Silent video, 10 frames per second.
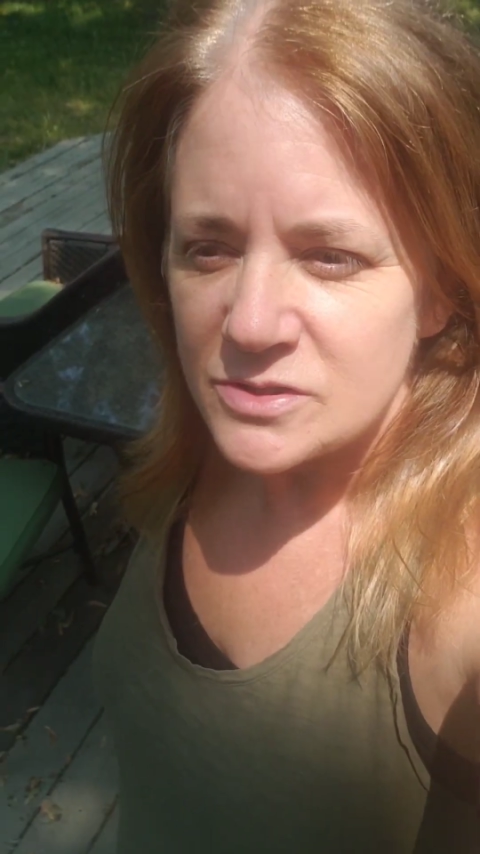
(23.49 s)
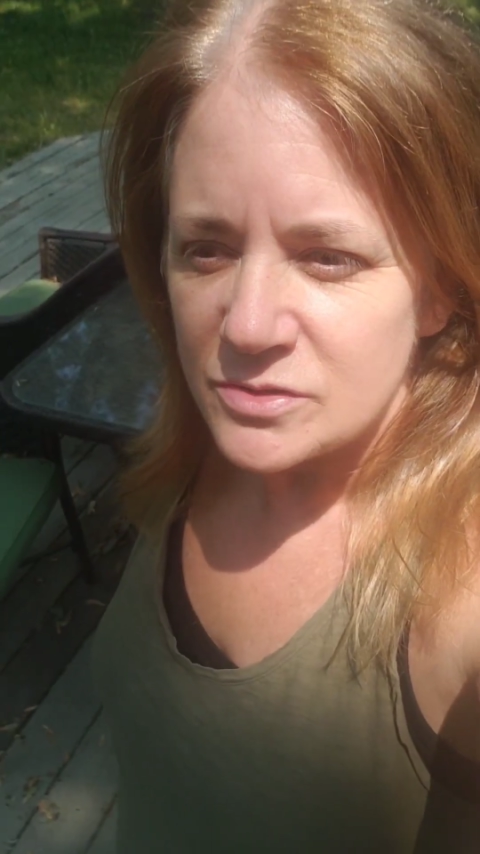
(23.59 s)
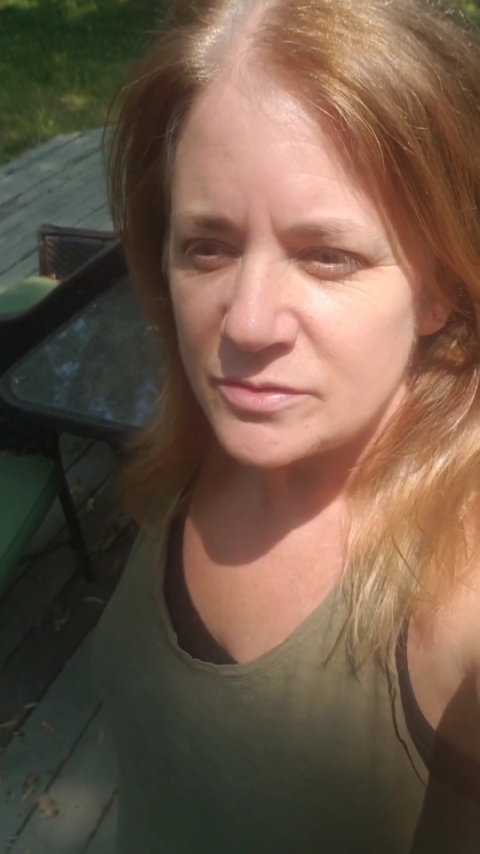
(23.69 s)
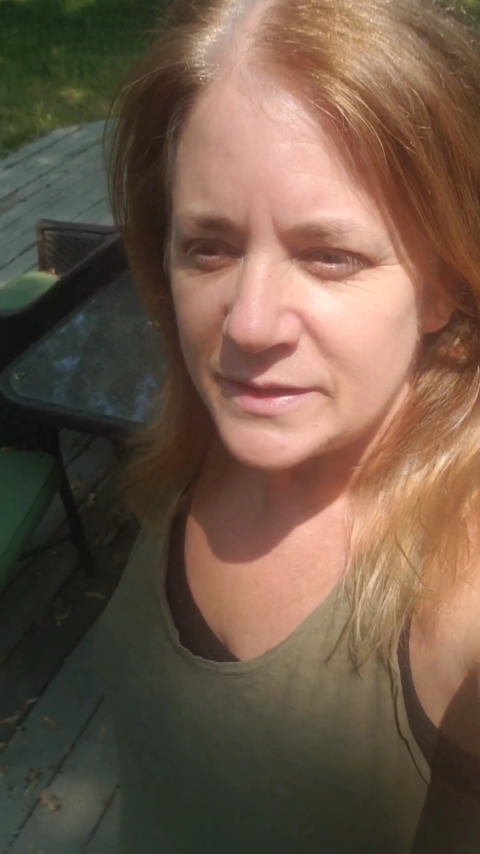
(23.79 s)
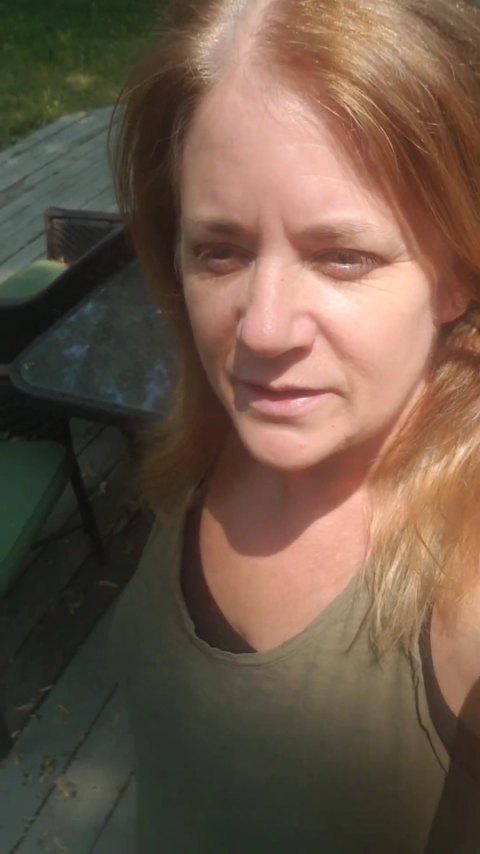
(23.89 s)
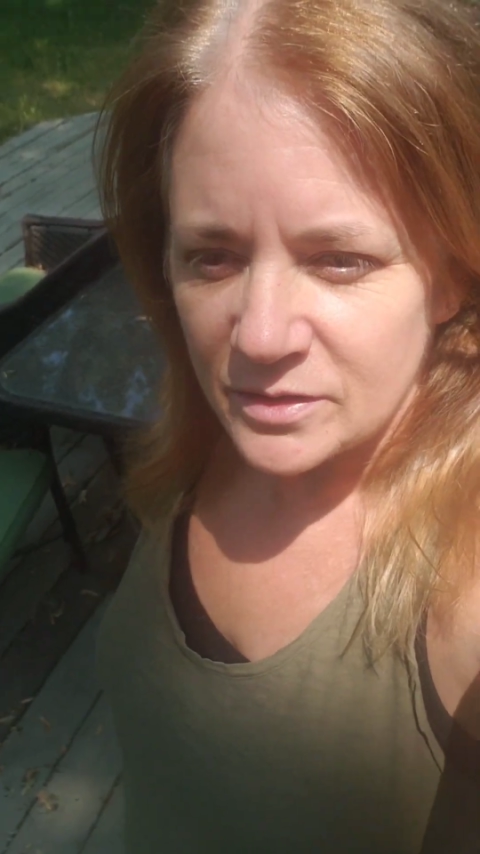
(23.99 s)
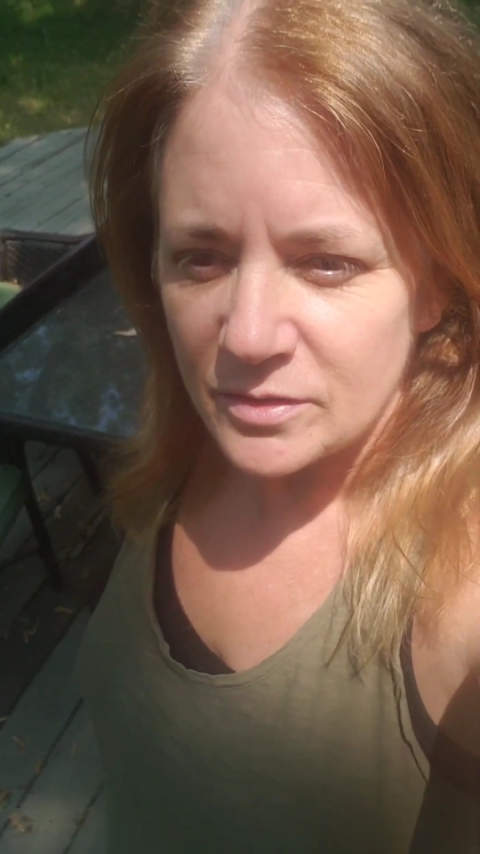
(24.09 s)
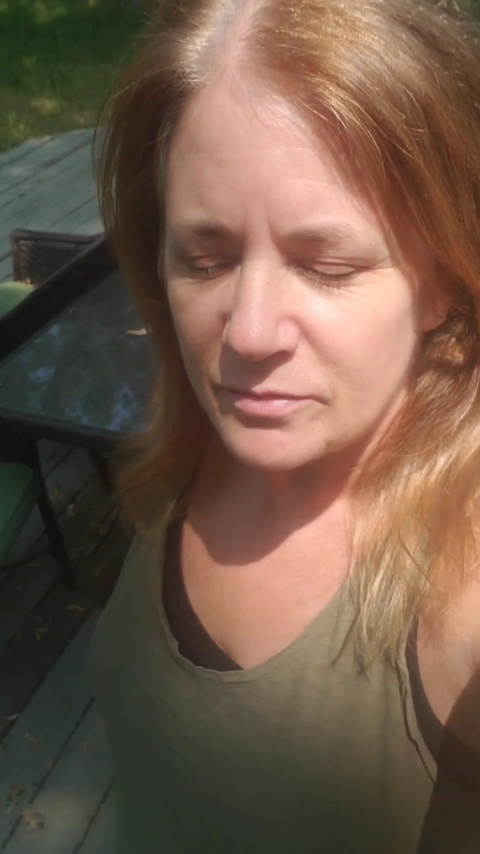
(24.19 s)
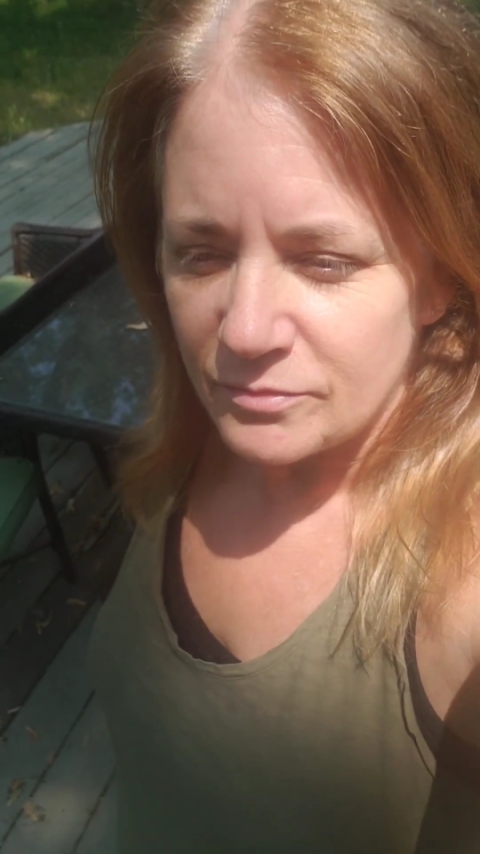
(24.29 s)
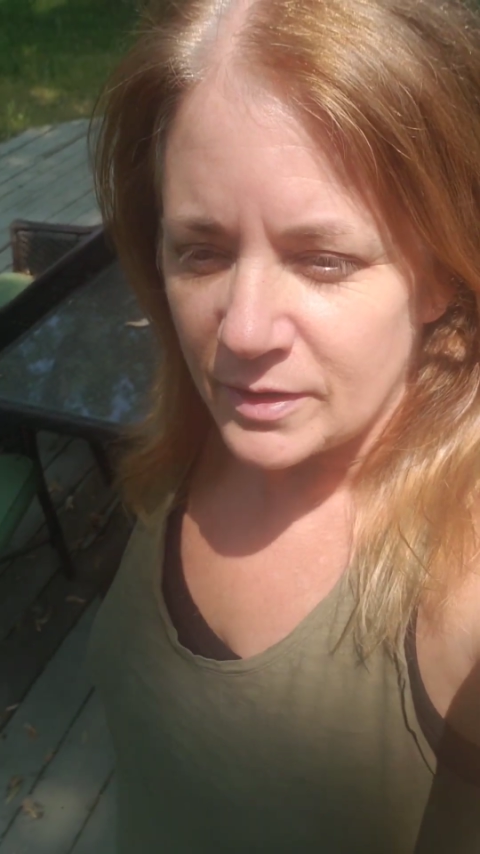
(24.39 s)
to get
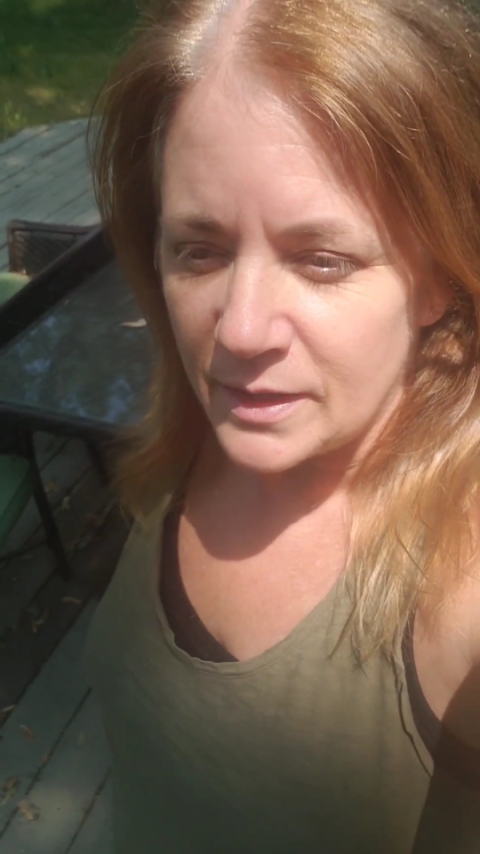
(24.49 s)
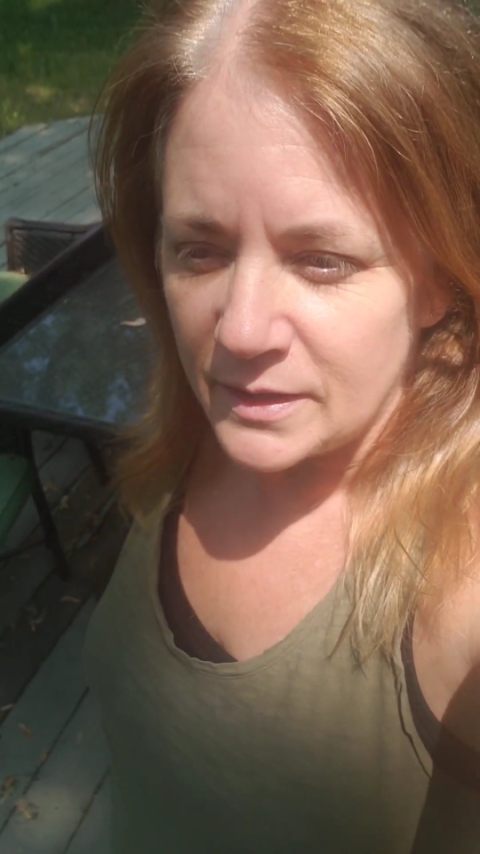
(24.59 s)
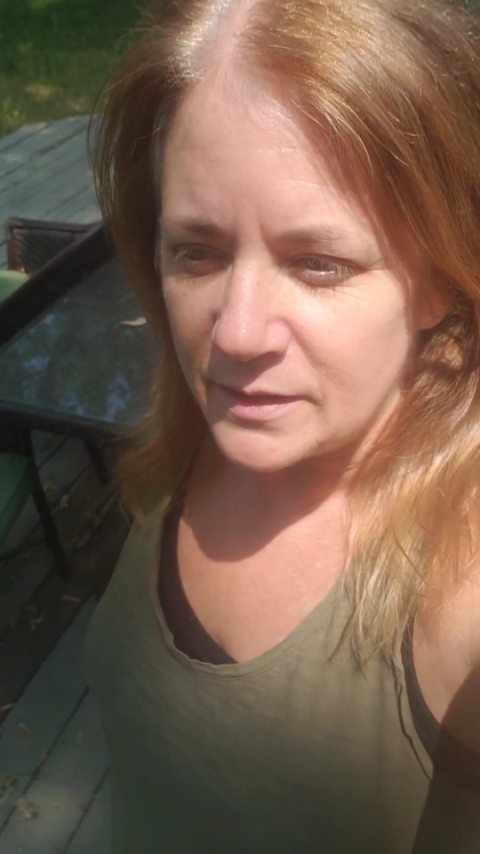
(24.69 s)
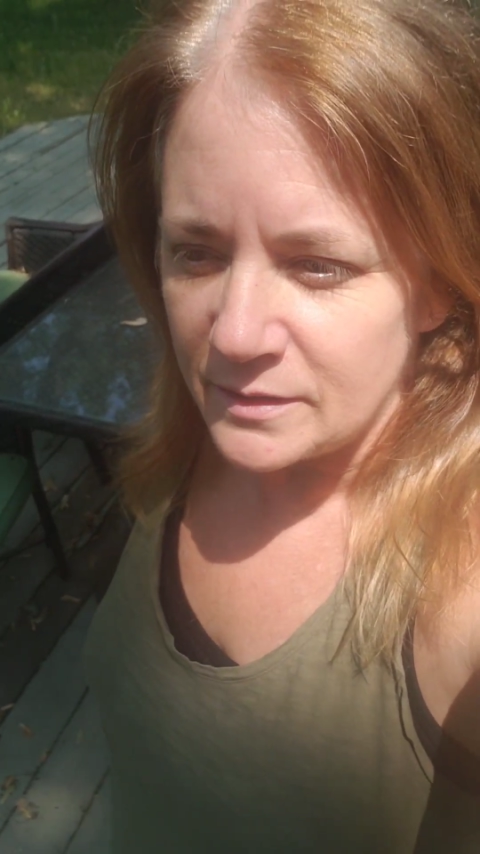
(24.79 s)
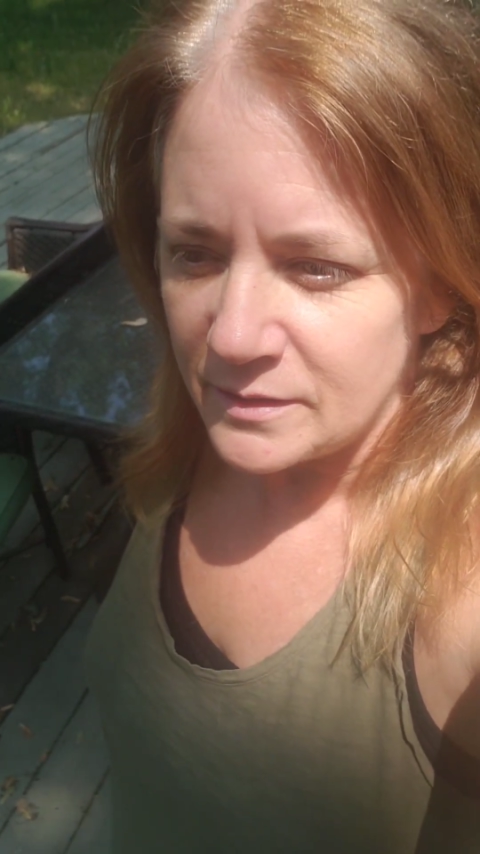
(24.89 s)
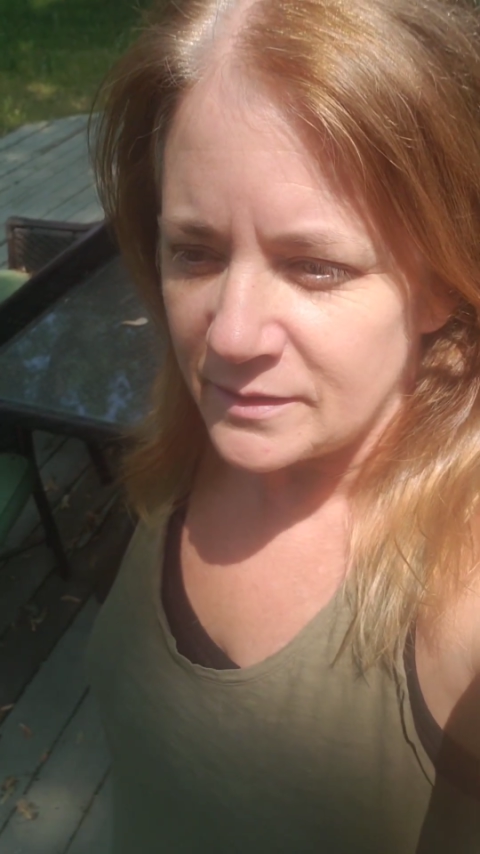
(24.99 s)
her a friend,